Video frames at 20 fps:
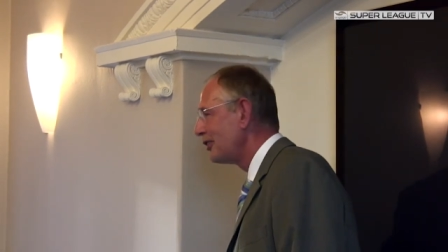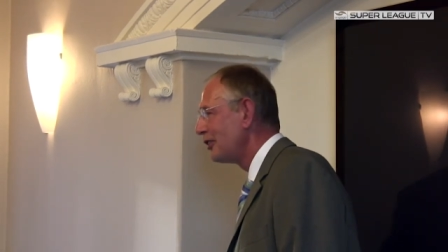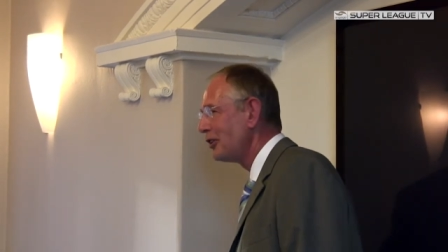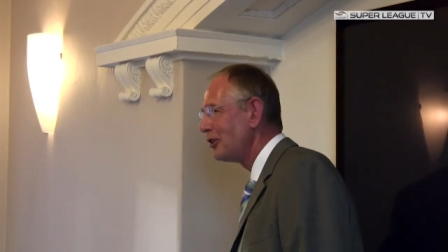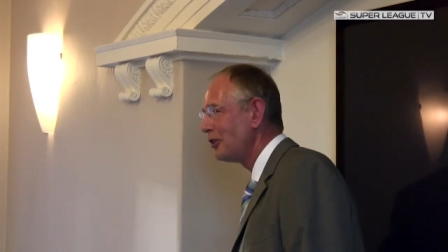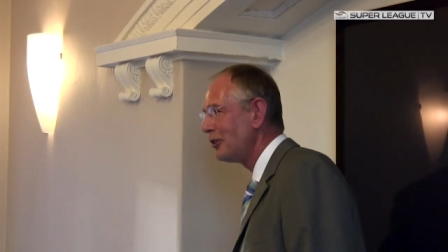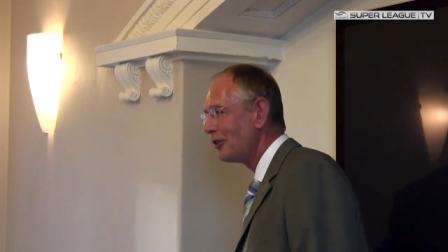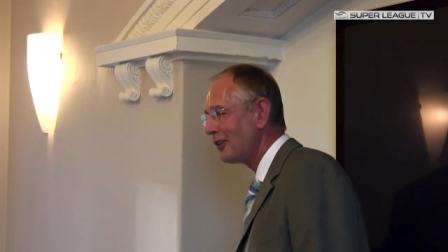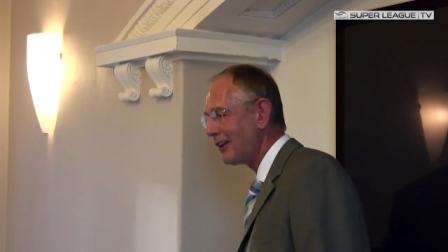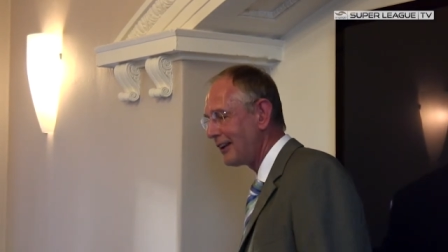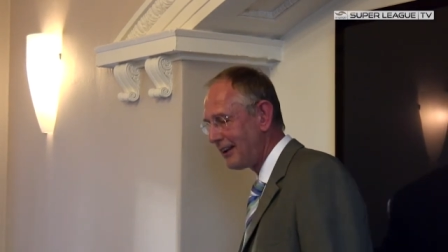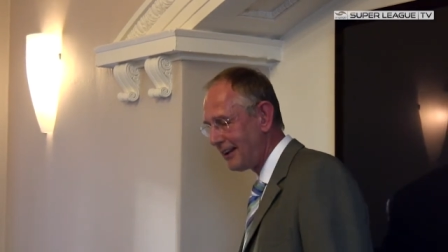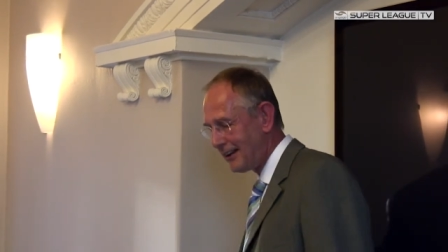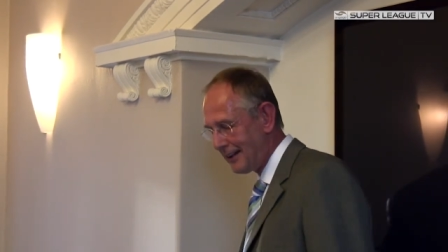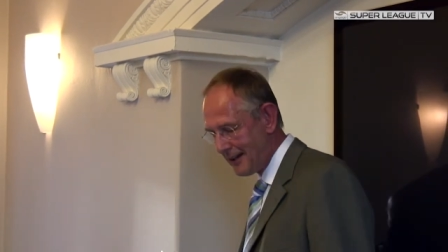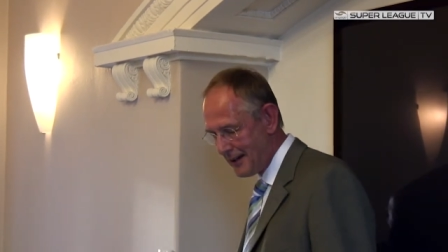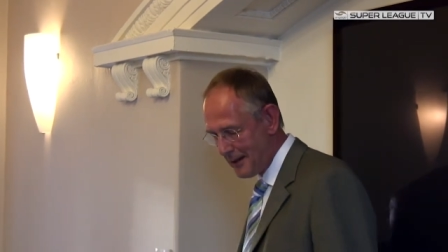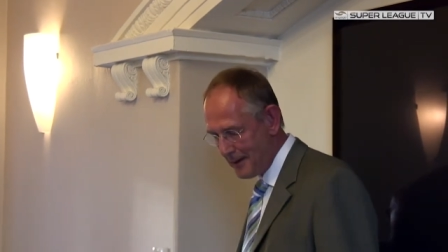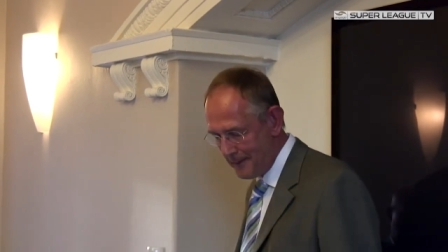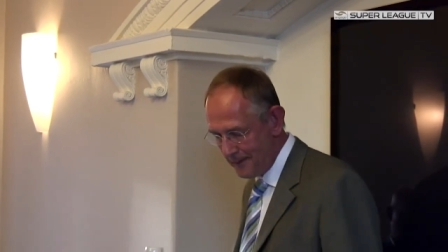you,
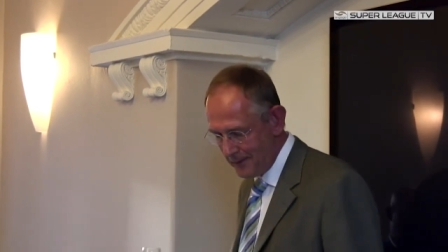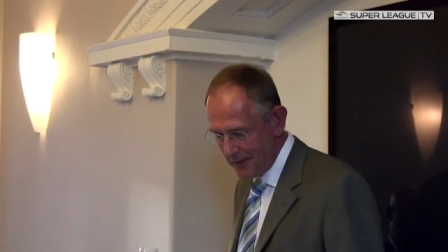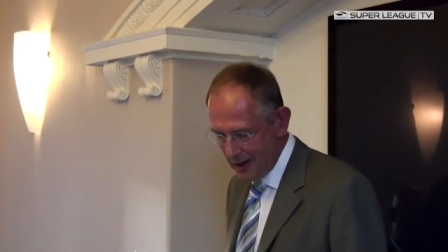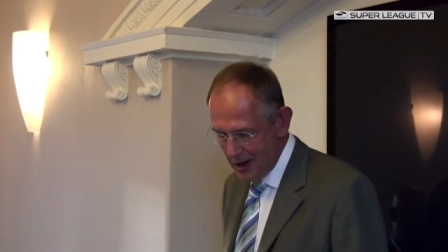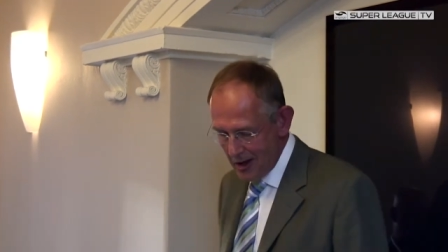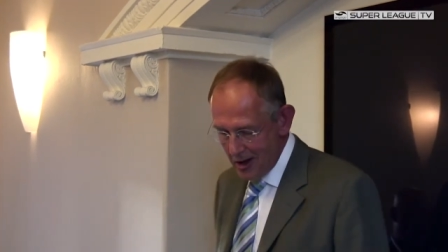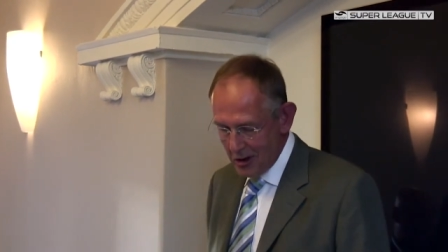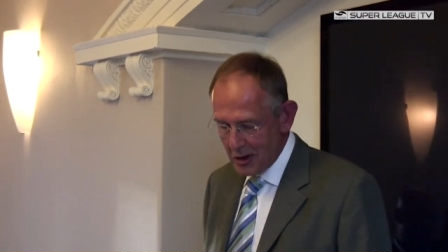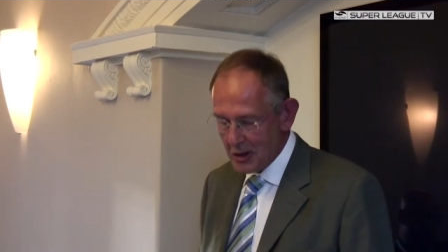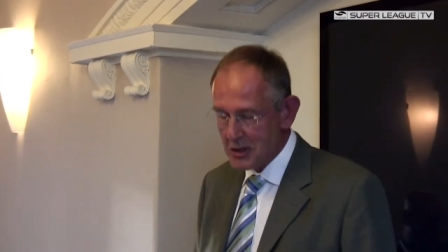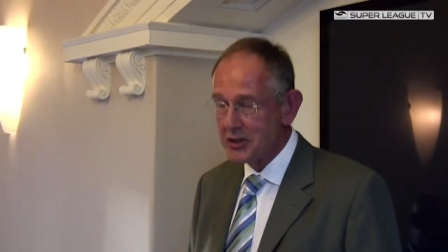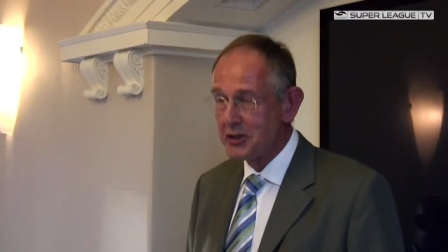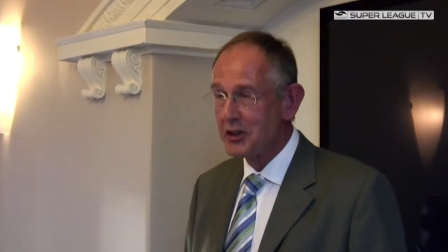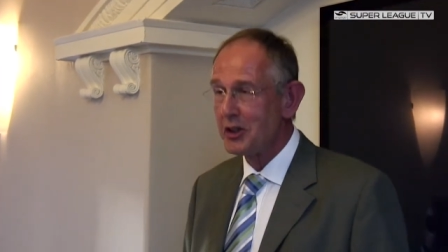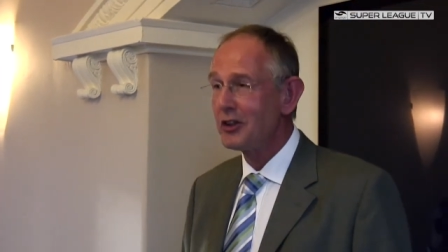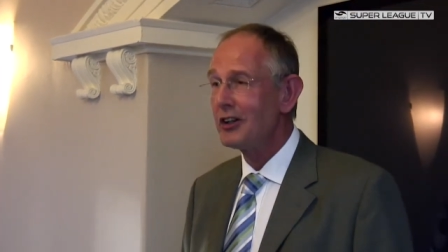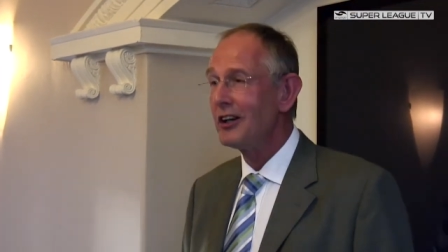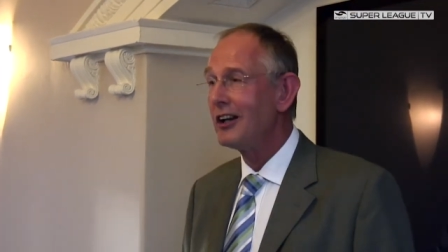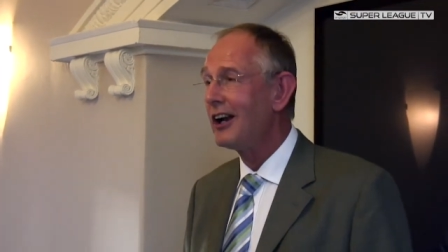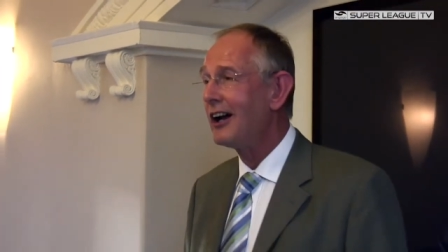the, uh, the
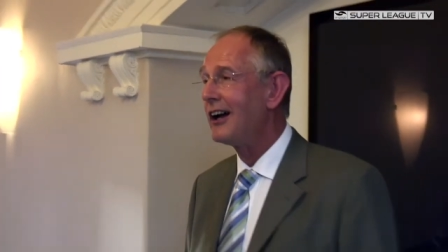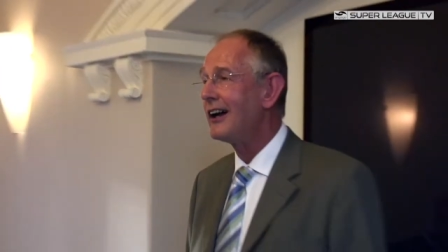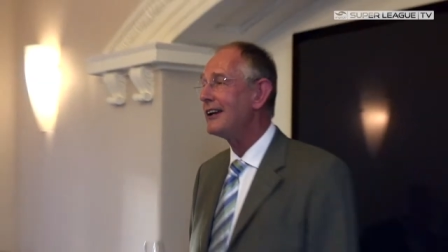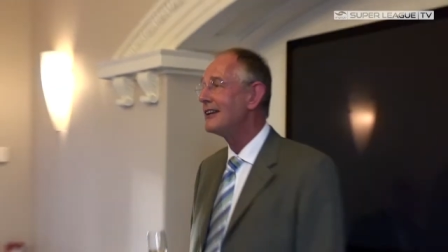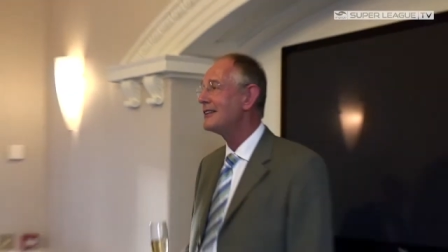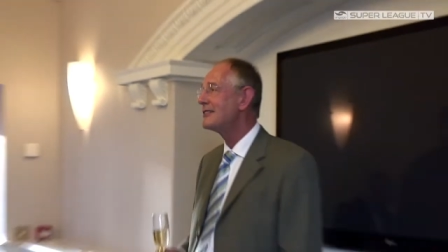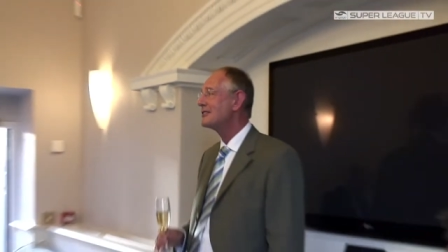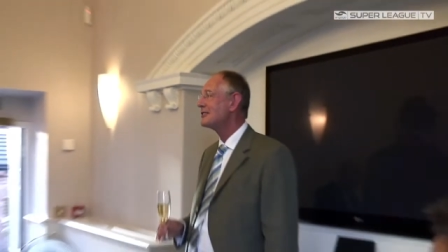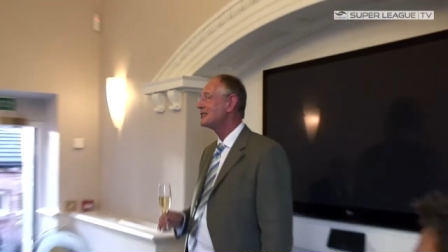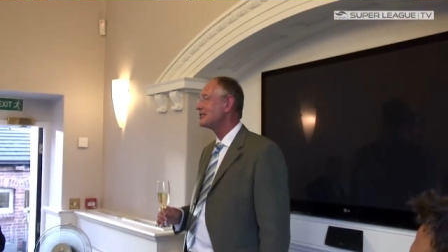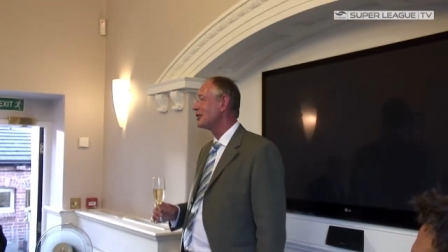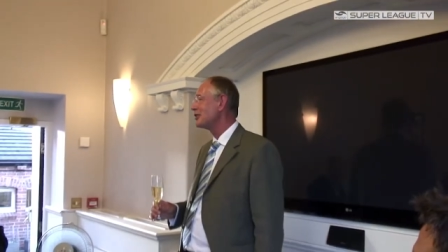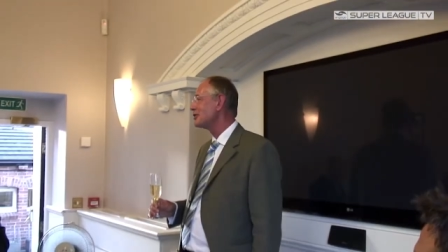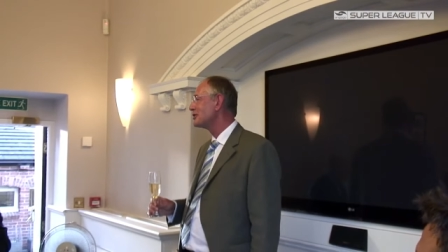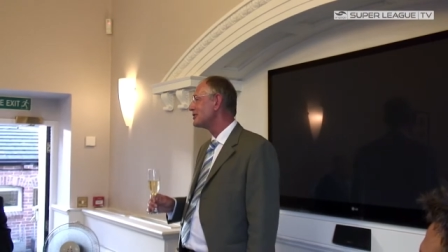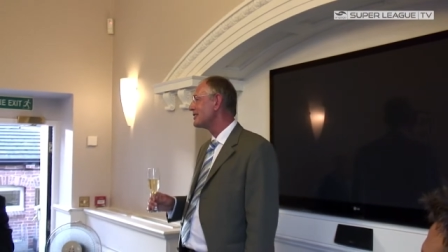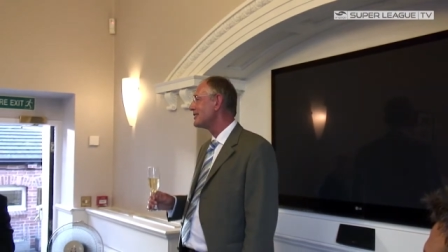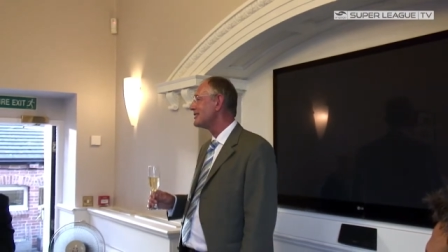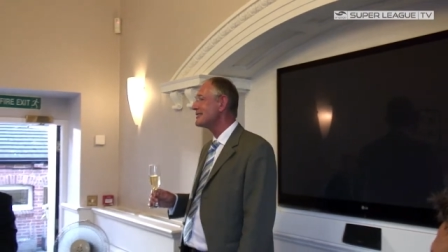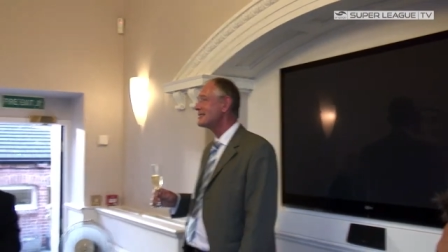student lions, the
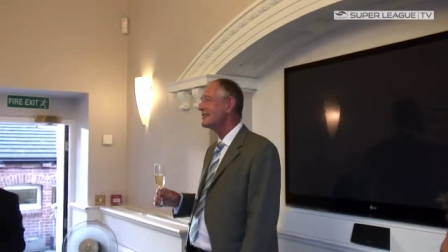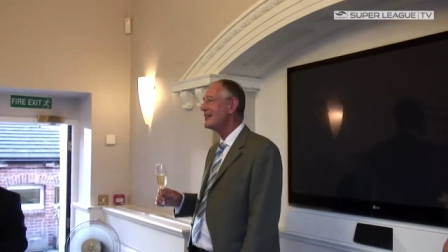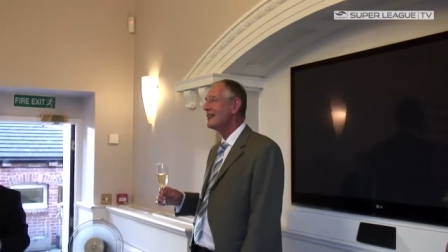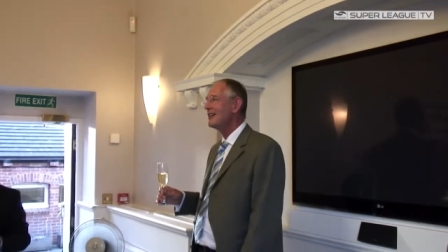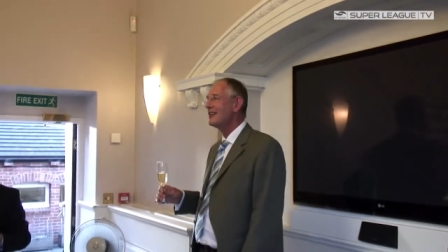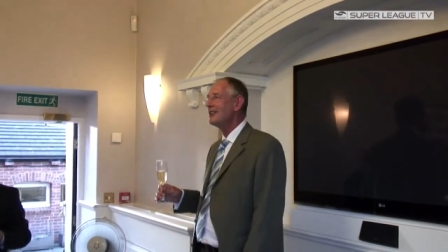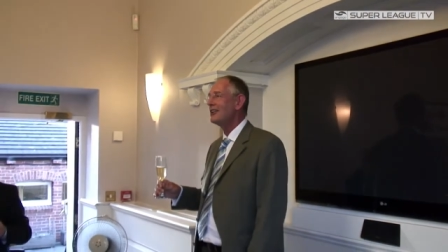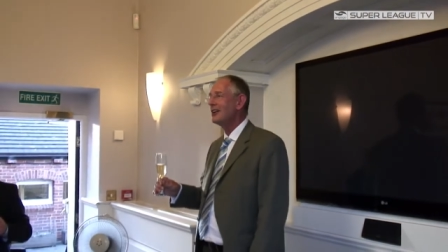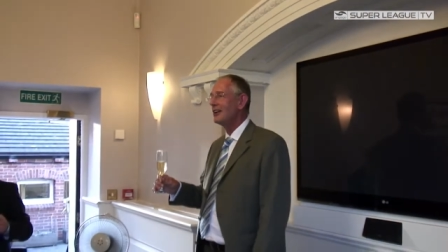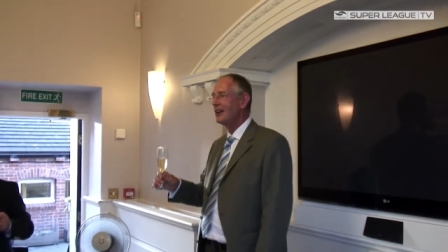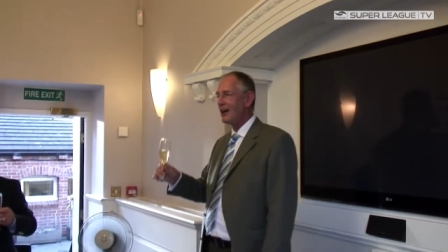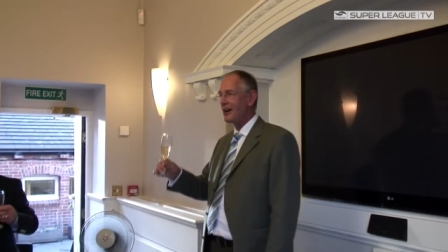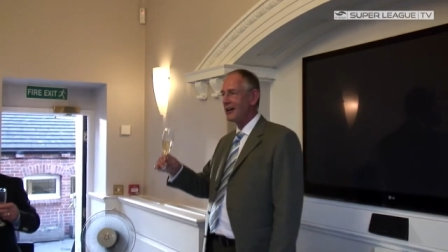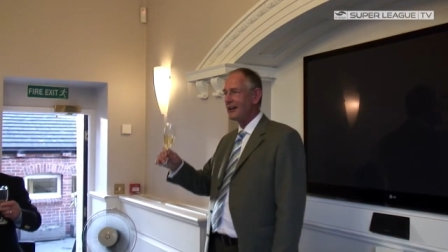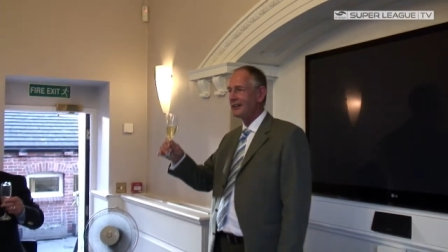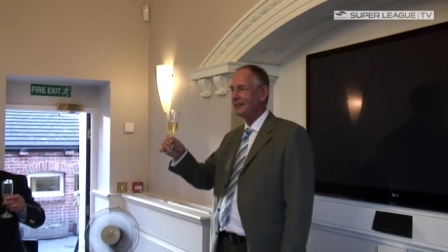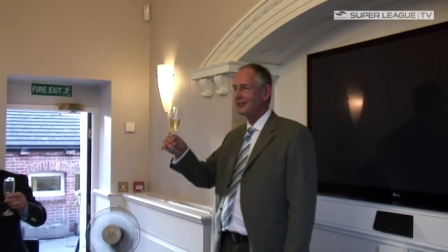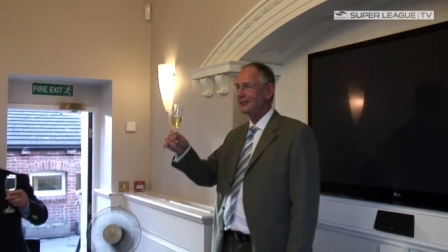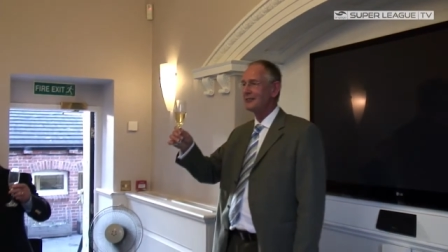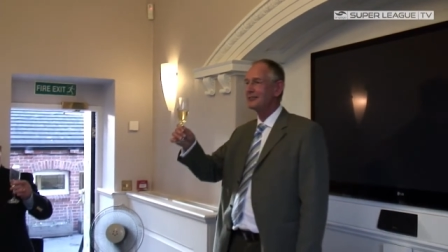toast is the
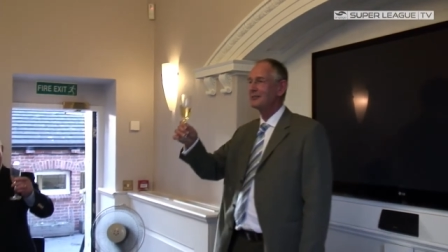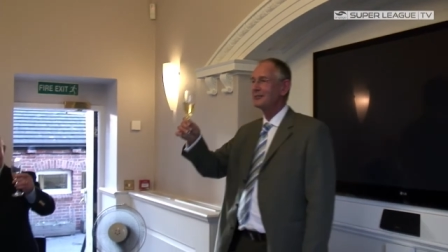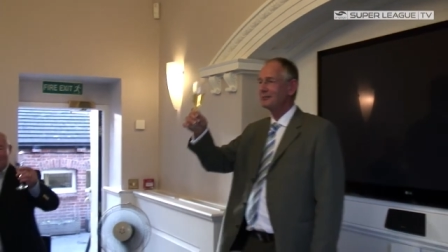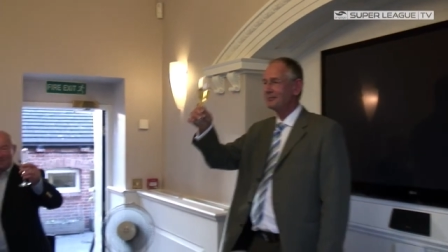lions.